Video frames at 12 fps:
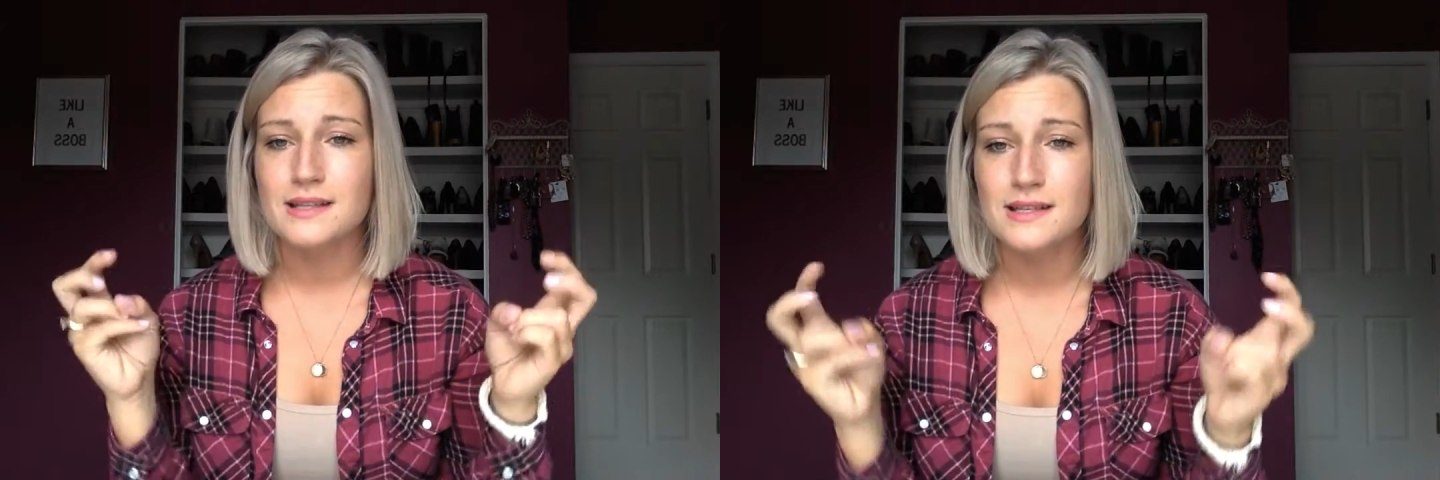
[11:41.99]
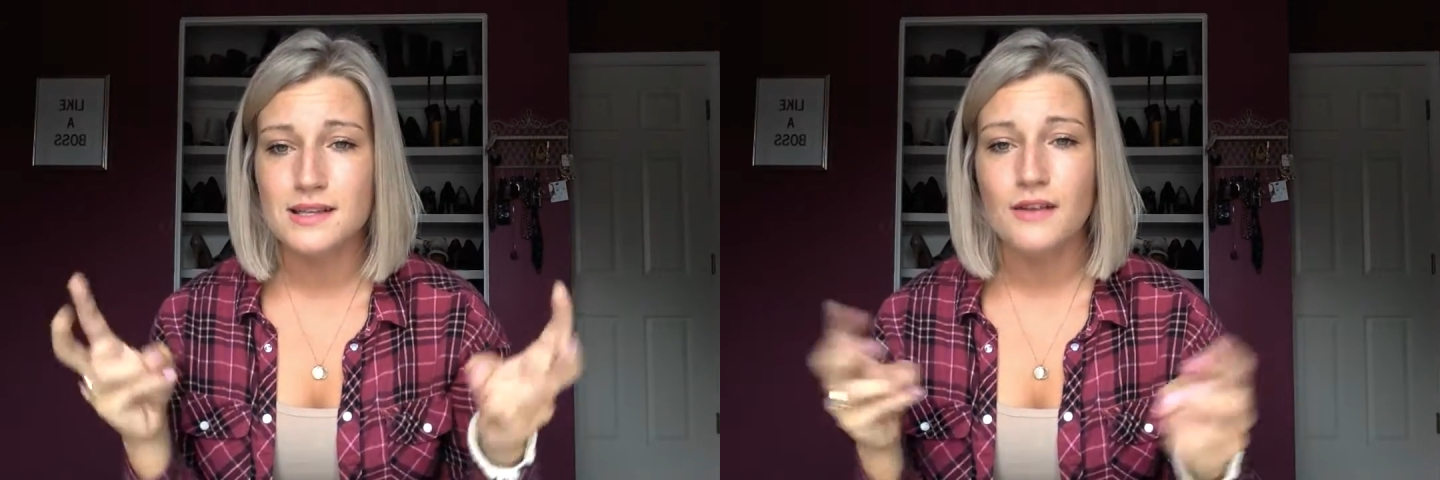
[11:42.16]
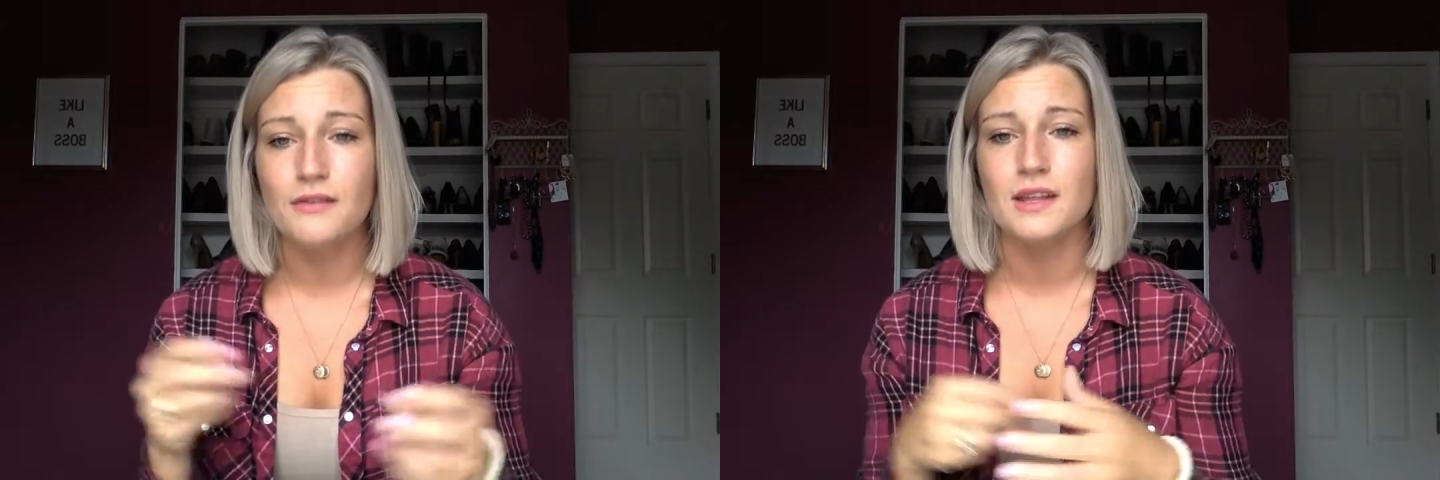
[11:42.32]

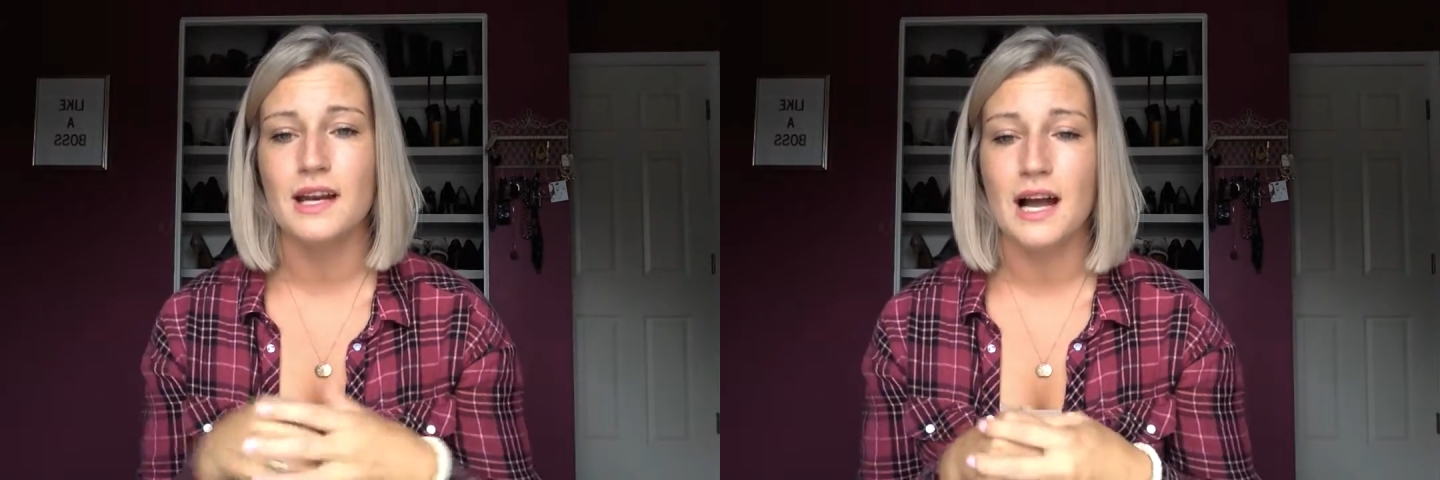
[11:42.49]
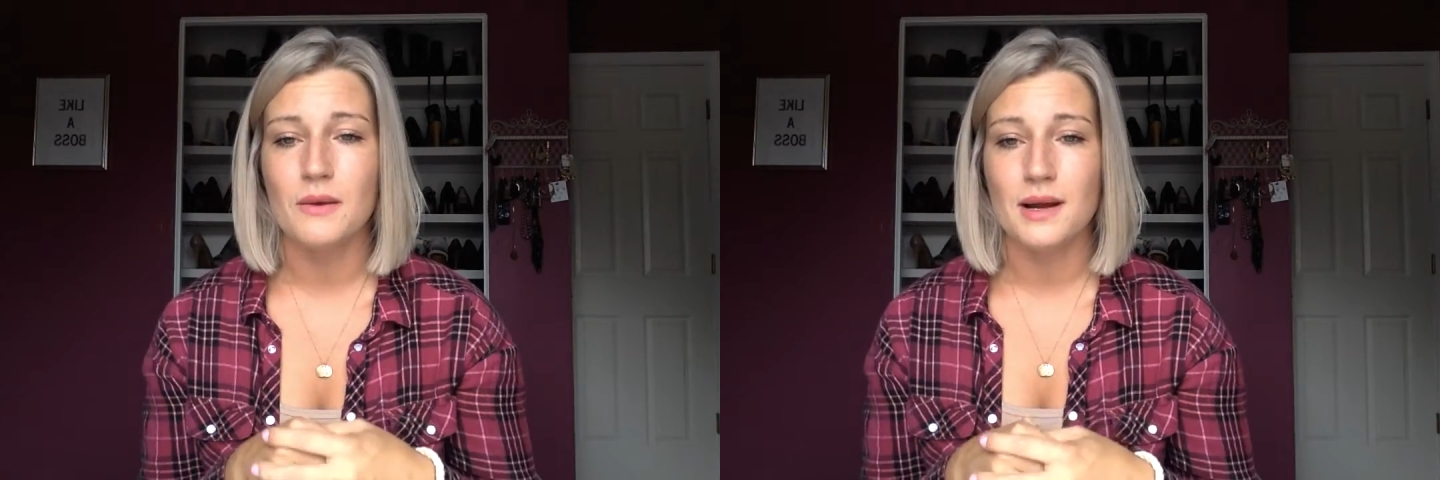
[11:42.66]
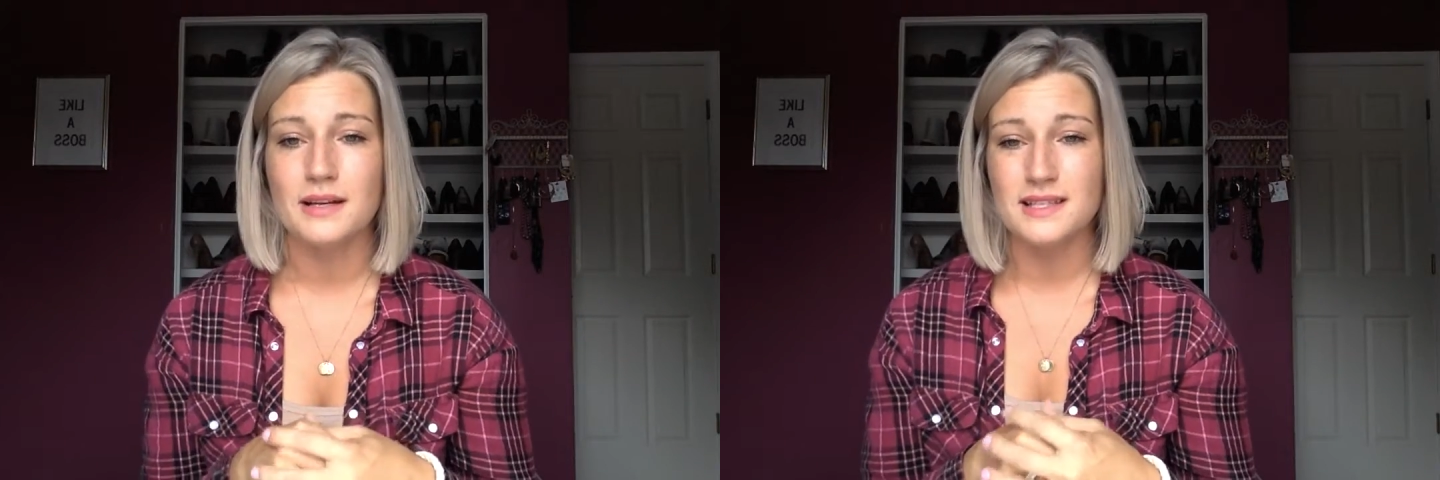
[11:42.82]
stuff that
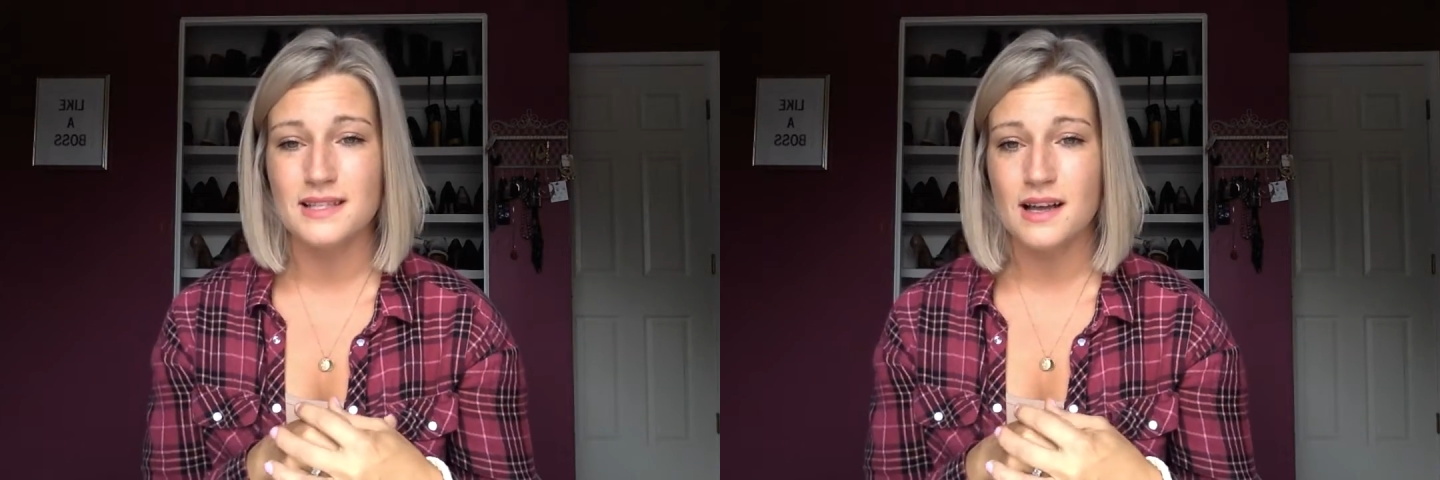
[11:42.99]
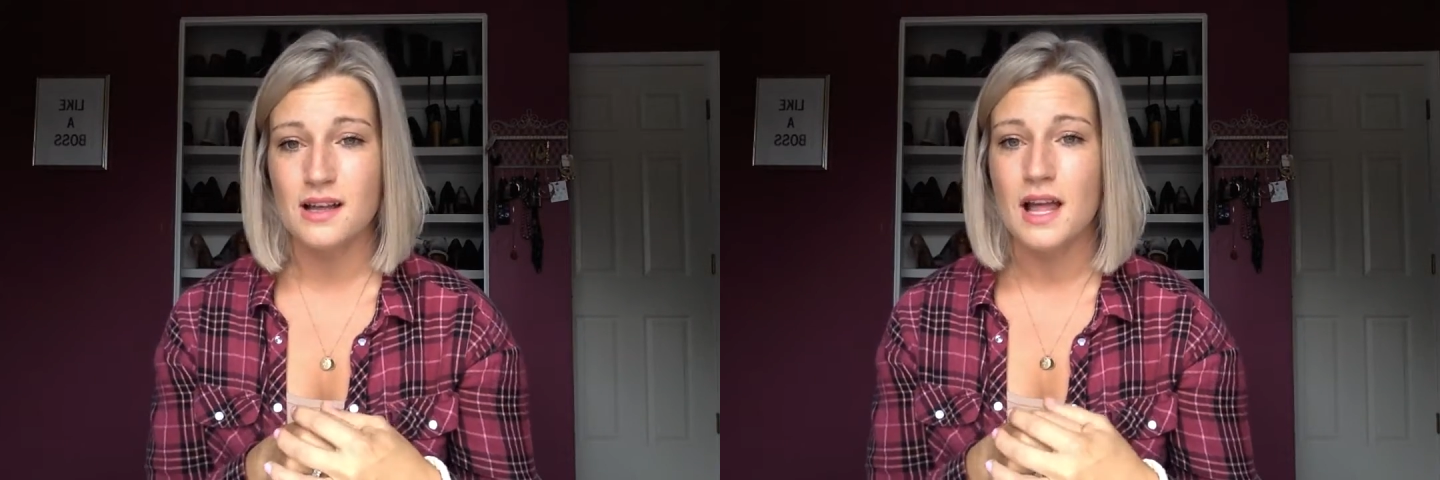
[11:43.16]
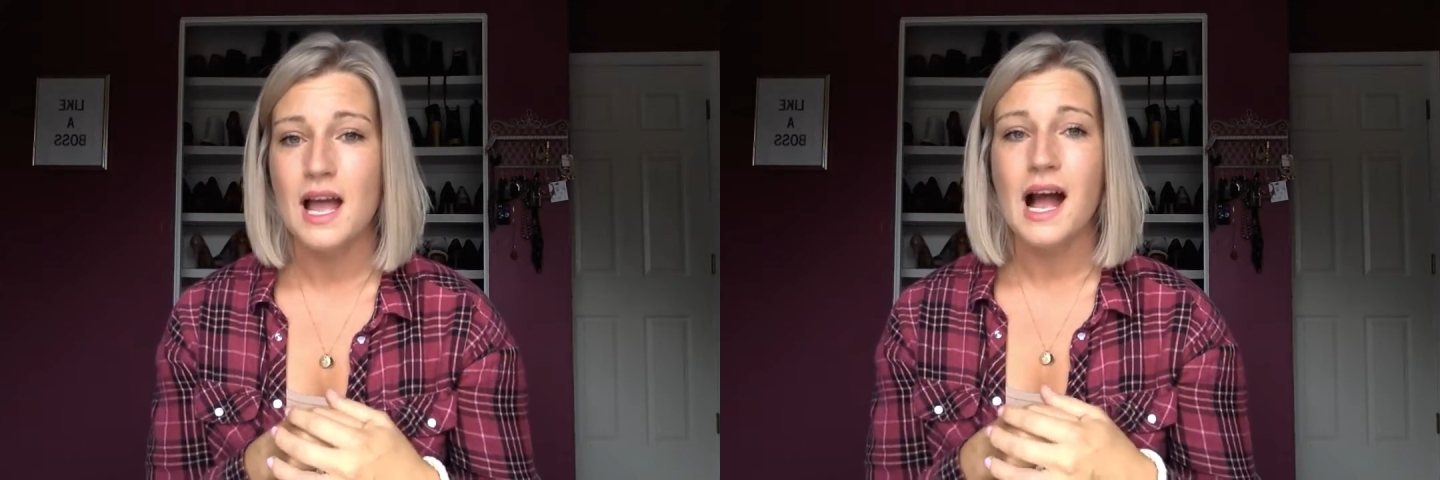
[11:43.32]
I want to
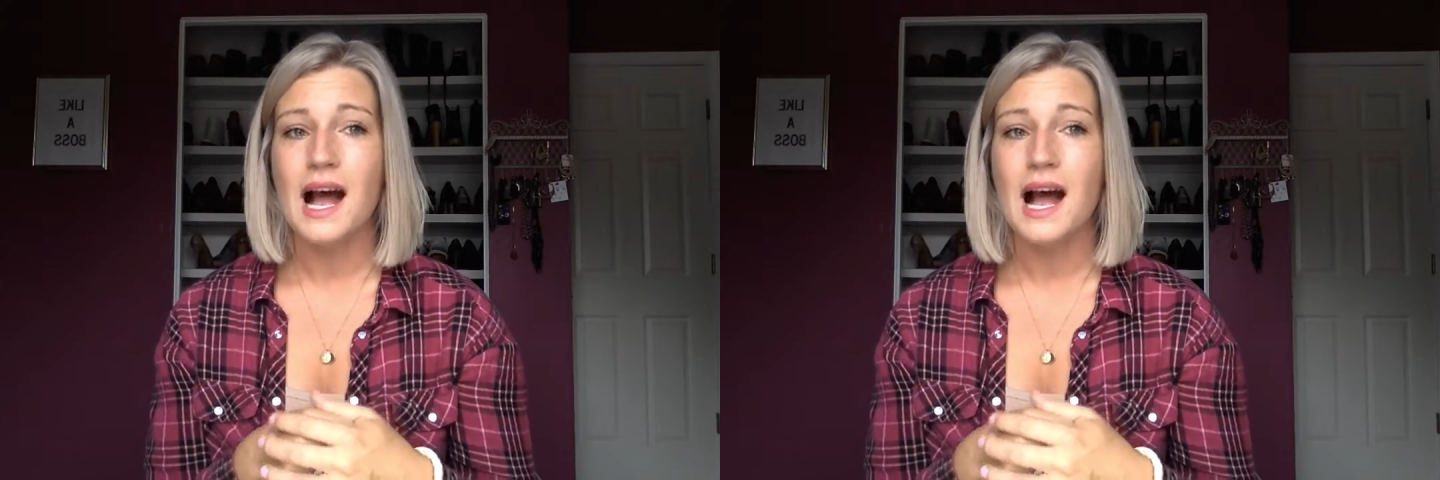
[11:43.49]
sell.